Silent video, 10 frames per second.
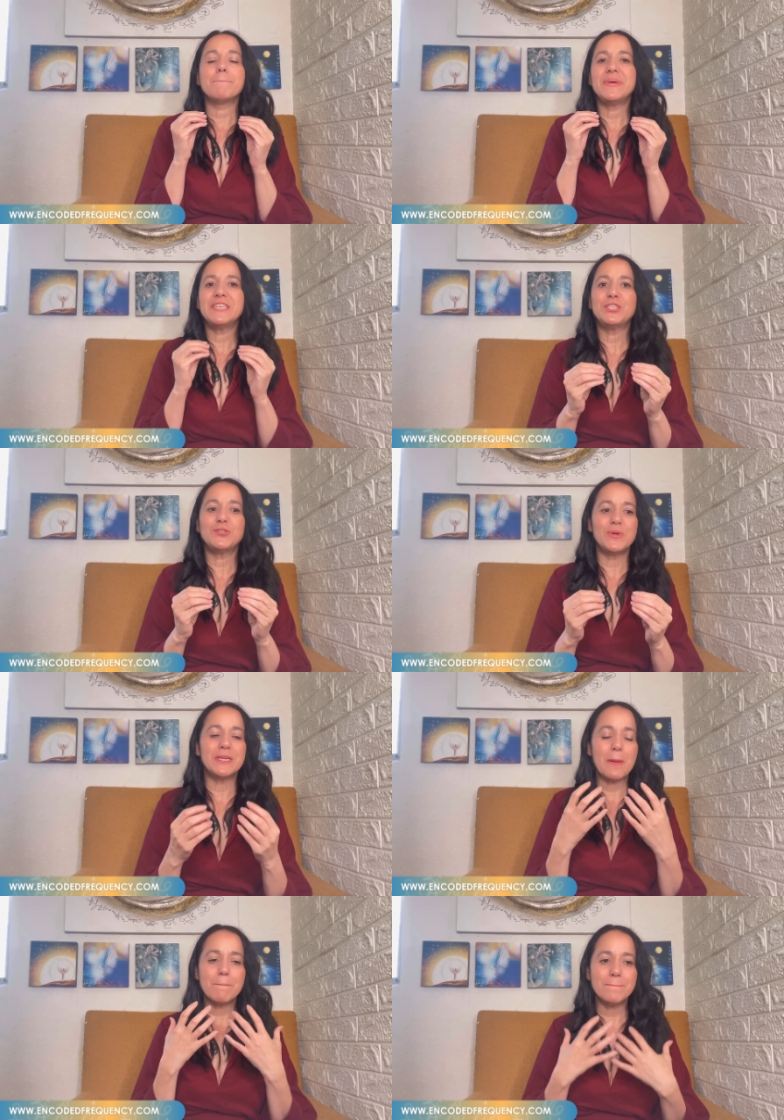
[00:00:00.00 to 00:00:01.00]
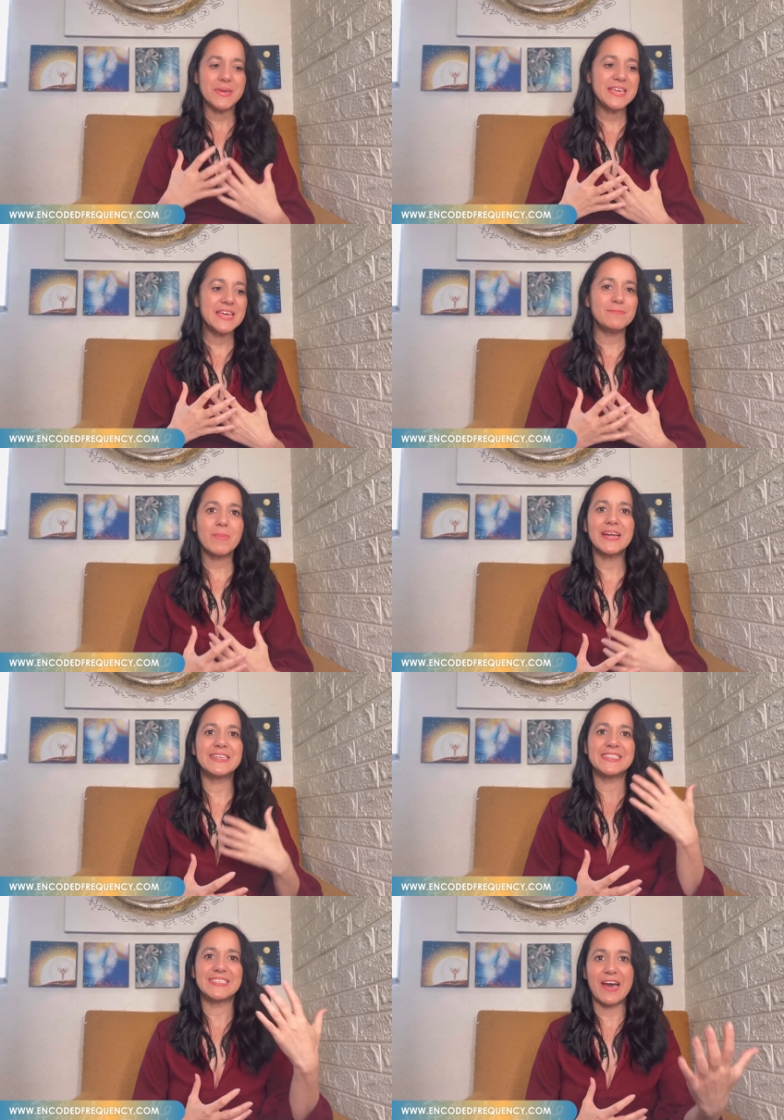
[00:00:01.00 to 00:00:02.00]
between me and
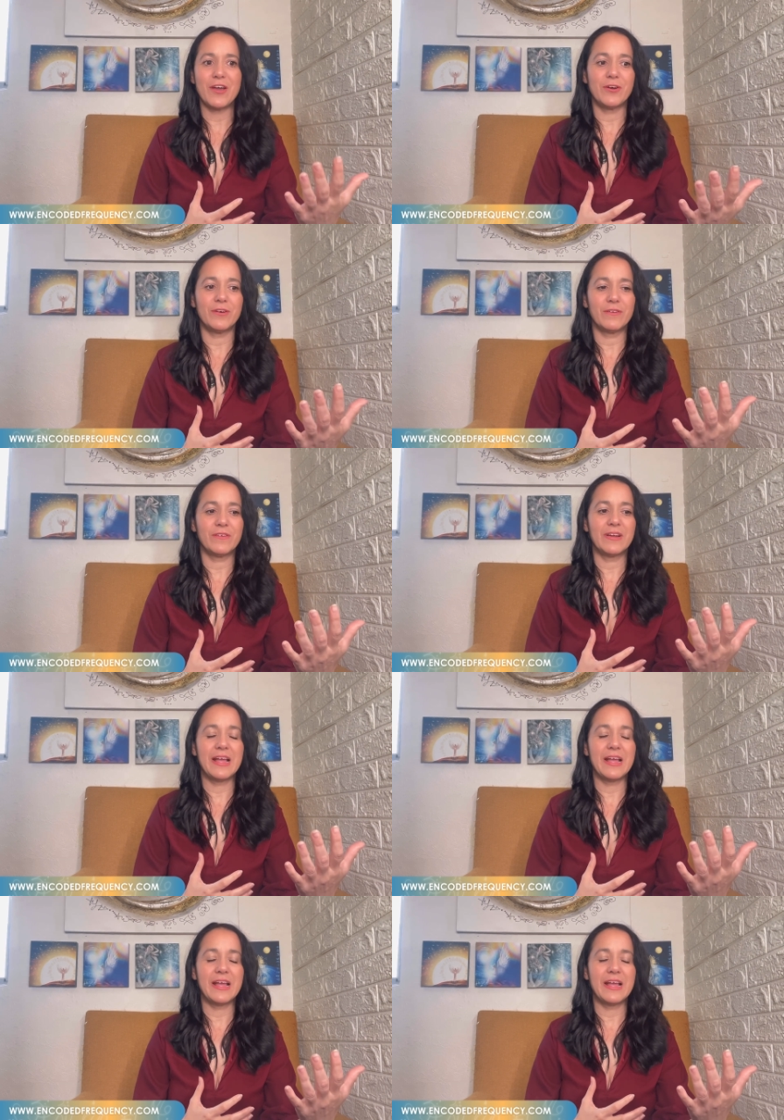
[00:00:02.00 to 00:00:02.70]
my desire,